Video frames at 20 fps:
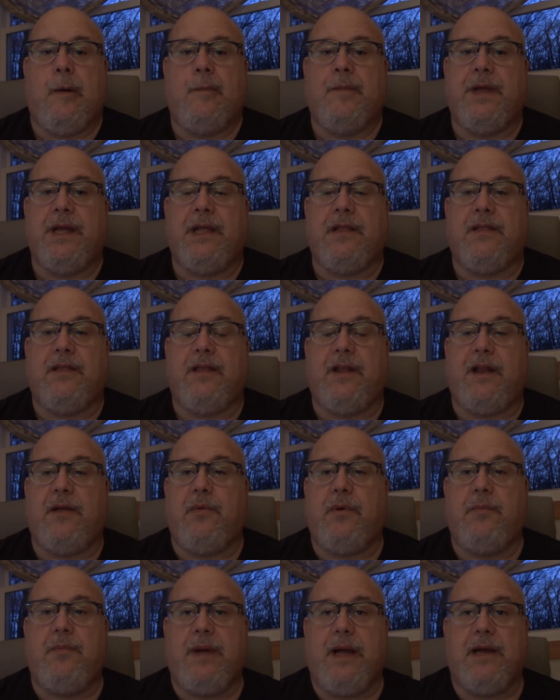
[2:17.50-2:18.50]
Instead, I
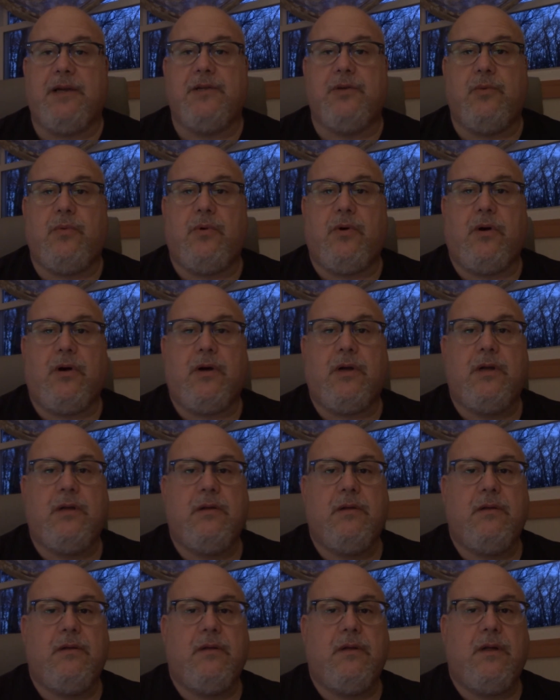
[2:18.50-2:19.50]
went back to work.
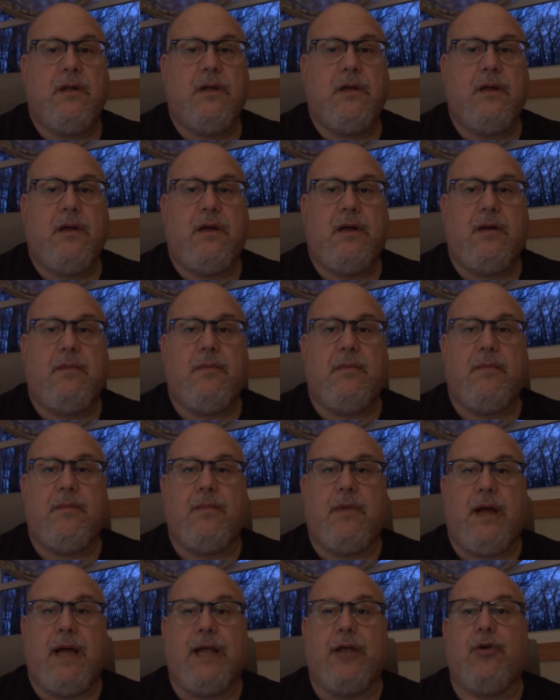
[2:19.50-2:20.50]

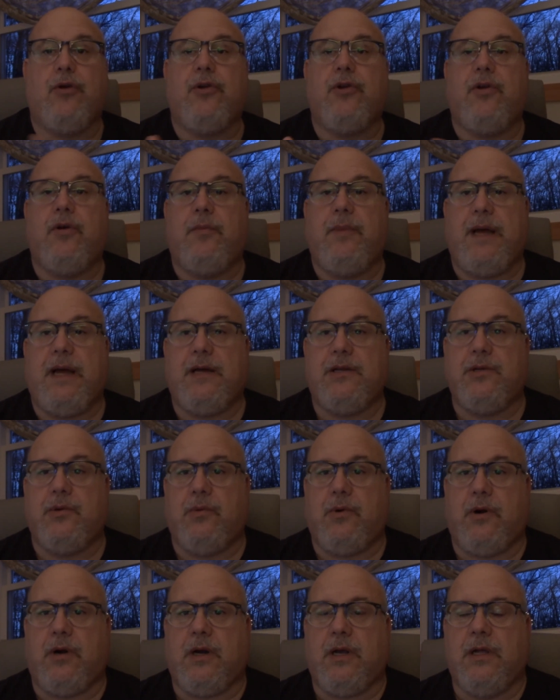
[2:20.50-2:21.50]
I could go back to
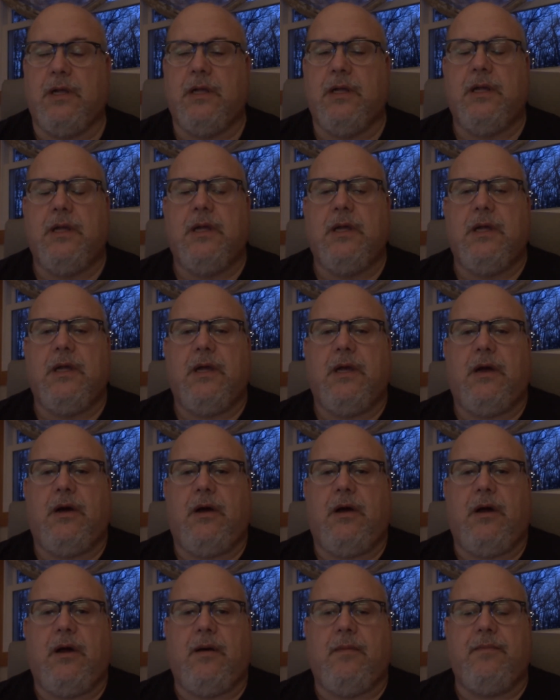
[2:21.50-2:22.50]
work
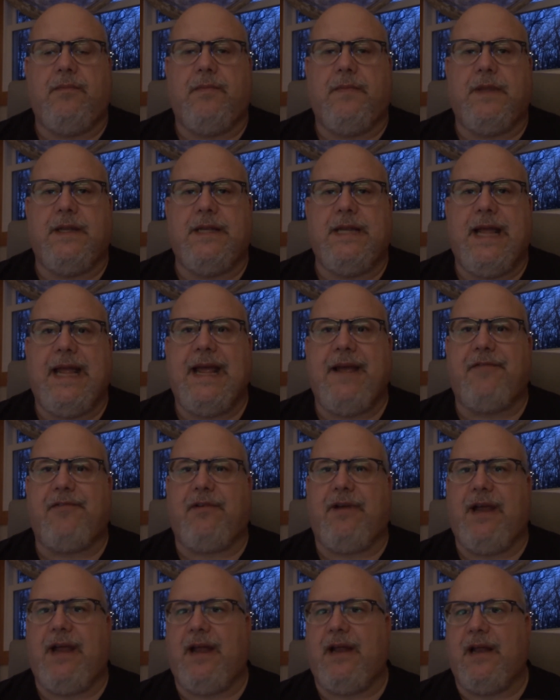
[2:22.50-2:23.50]
the day after
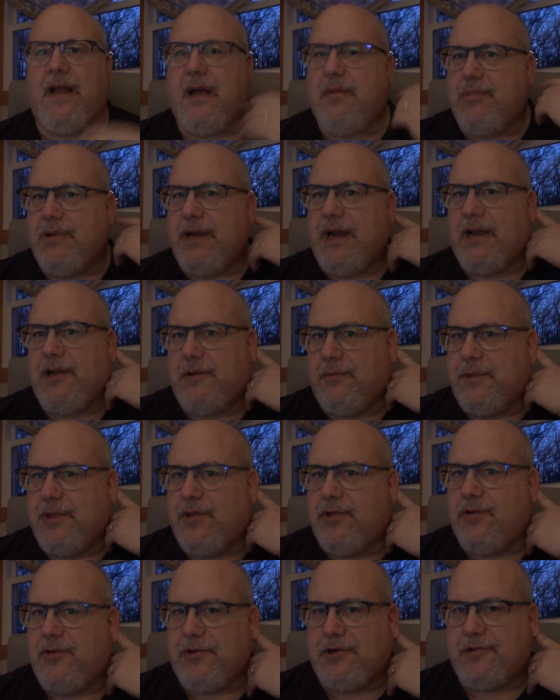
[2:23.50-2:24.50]
I had labronectomy
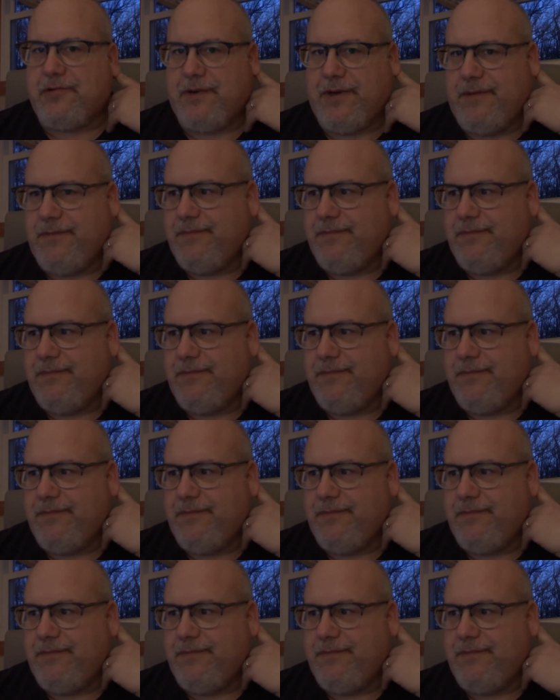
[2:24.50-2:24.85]
surgery.